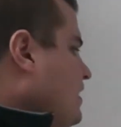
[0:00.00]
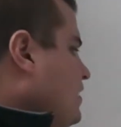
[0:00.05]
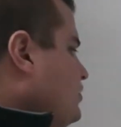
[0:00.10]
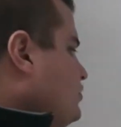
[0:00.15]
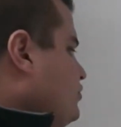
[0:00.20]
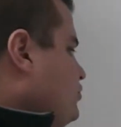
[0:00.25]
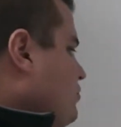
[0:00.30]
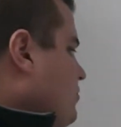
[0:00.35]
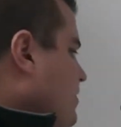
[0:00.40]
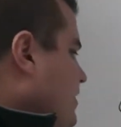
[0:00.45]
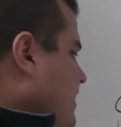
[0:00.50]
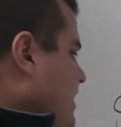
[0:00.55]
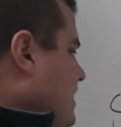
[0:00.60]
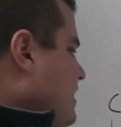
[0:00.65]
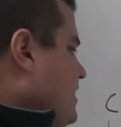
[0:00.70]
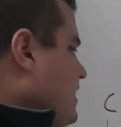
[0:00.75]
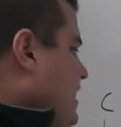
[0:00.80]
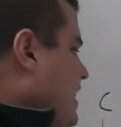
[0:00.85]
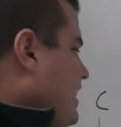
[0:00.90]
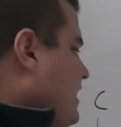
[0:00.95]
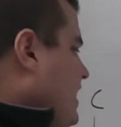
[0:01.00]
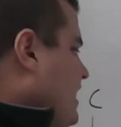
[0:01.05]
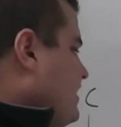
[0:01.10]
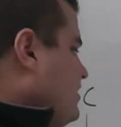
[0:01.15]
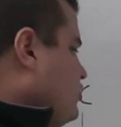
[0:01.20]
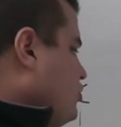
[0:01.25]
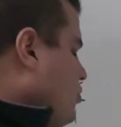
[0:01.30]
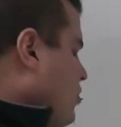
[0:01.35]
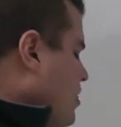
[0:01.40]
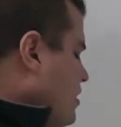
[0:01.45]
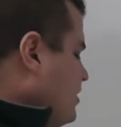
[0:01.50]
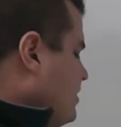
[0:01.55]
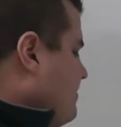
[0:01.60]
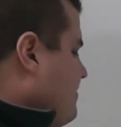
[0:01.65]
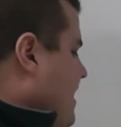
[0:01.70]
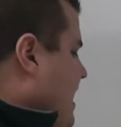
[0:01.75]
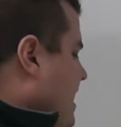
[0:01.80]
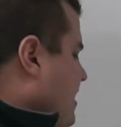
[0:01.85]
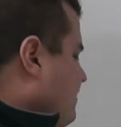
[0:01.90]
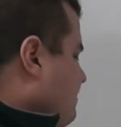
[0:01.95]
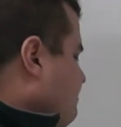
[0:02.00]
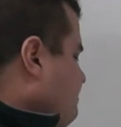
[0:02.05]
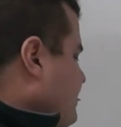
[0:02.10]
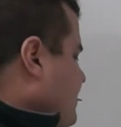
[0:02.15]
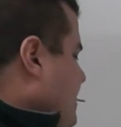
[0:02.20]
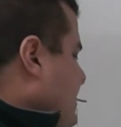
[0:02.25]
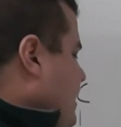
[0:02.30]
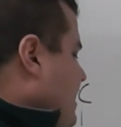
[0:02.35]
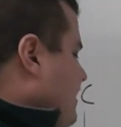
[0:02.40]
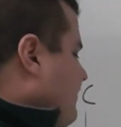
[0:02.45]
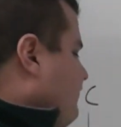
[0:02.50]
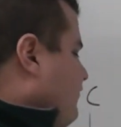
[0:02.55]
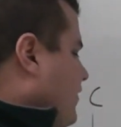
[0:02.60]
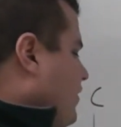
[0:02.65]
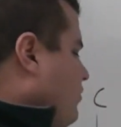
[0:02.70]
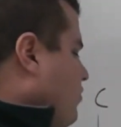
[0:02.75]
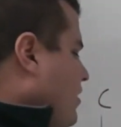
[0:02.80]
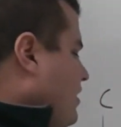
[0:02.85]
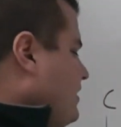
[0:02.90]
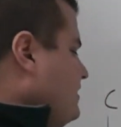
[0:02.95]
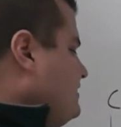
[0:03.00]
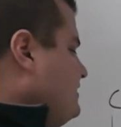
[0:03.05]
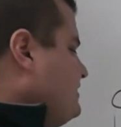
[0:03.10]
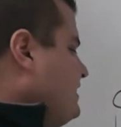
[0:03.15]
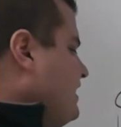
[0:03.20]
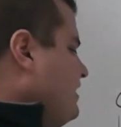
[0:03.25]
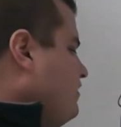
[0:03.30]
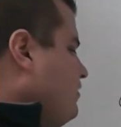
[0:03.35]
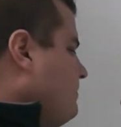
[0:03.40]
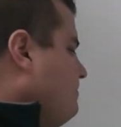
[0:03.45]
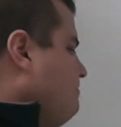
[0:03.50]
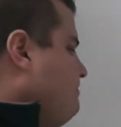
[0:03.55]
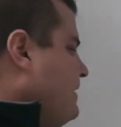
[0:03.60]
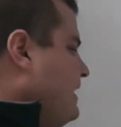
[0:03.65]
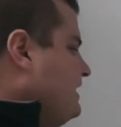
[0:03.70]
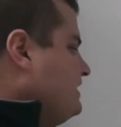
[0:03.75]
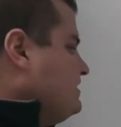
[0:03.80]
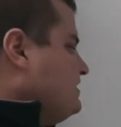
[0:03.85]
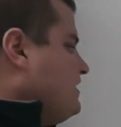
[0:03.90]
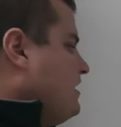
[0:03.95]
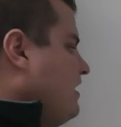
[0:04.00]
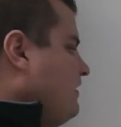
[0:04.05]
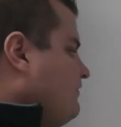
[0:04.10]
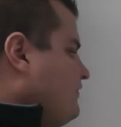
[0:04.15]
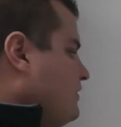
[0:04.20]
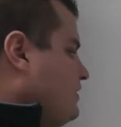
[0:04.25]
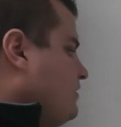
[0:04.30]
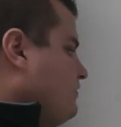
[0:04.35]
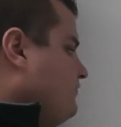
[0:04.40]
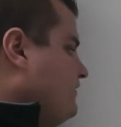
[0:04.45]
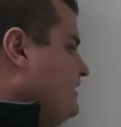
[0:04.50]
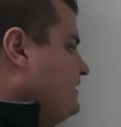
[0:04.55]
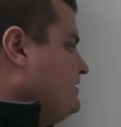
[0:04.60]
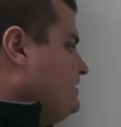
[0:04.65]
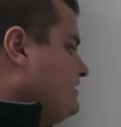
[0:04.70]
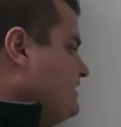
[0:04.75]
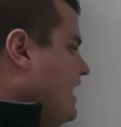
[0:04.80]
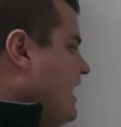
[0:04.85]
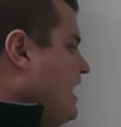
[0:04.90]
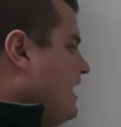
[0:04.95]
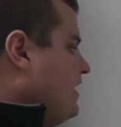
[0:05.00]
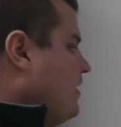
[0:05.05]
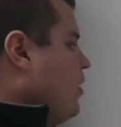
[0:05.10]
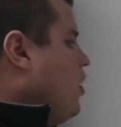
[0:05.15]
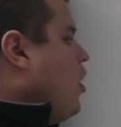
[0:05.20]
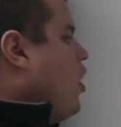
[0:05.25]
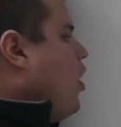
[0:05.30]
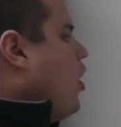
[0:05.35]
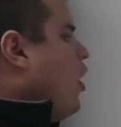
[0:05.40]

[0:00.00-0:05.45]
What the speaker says: So again, like I talked about, if we want to stay in our base cover 3 set,